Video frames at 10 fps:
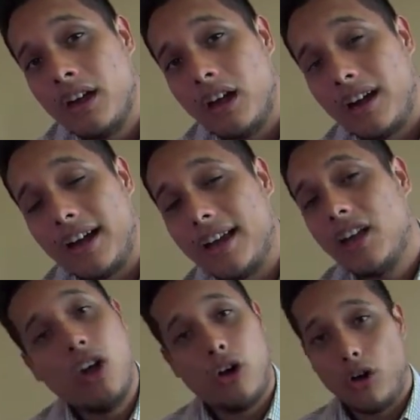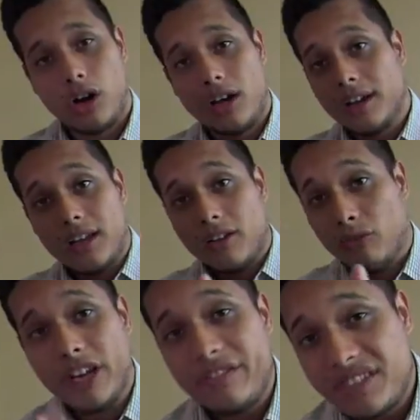alright, or
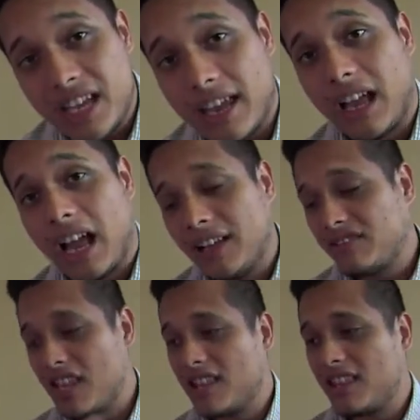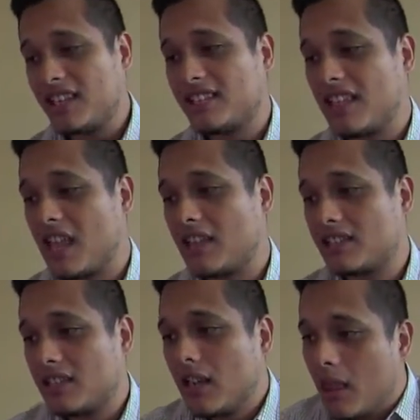reef tank. I think of these
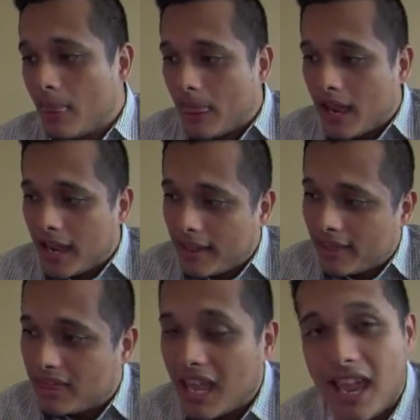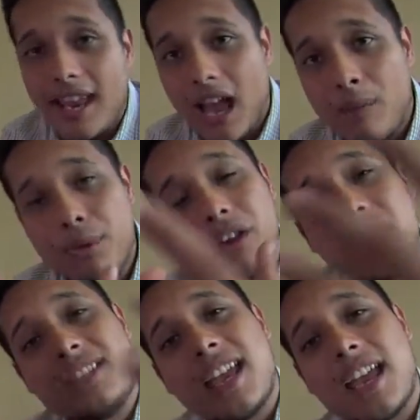things and then I build the
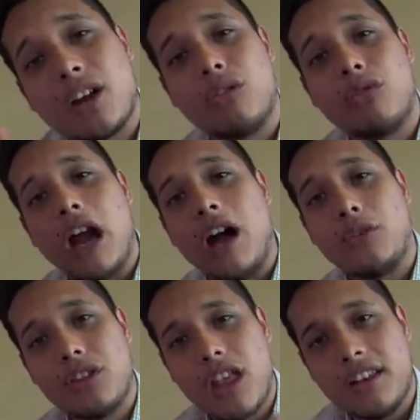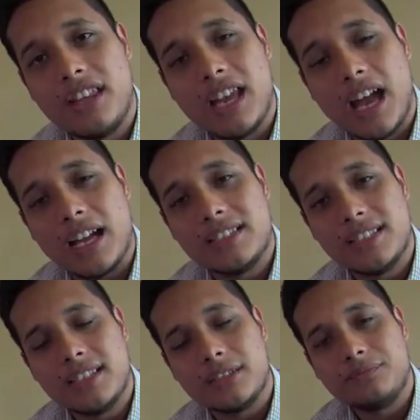tank around the
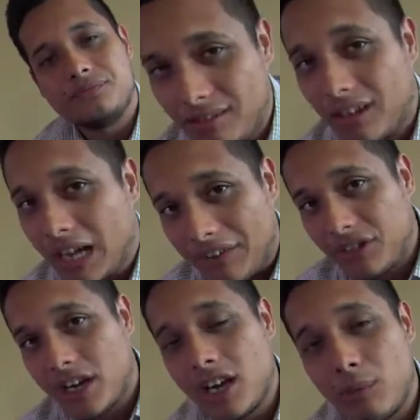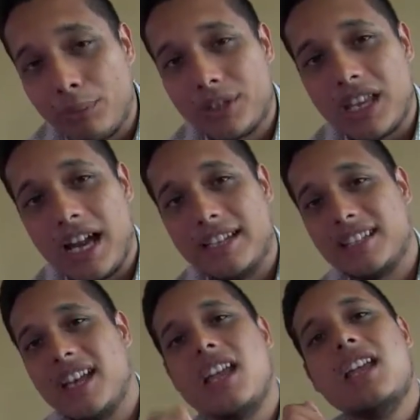idea. After I come up with the
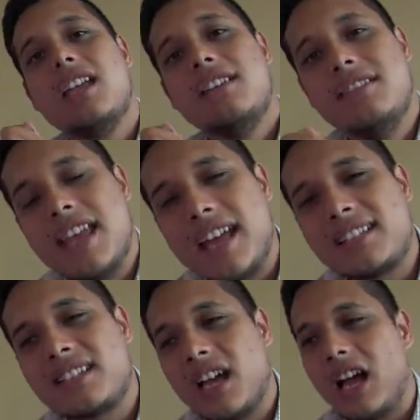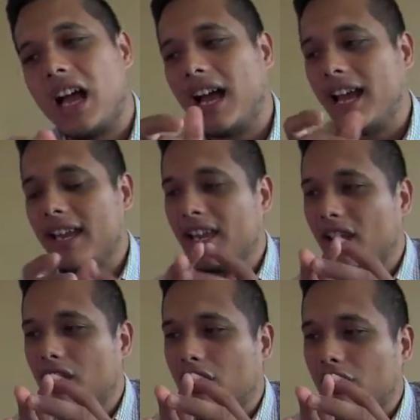idea, next I
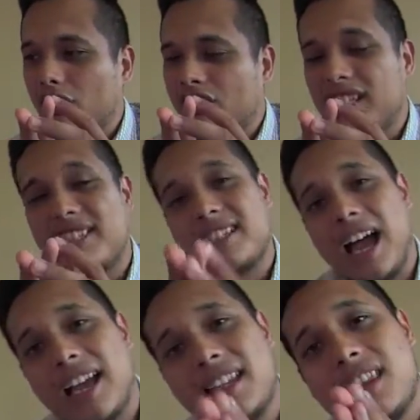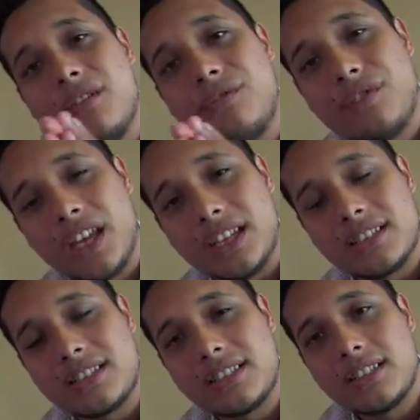decide the
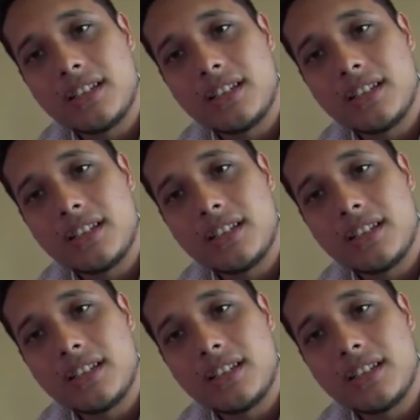fish.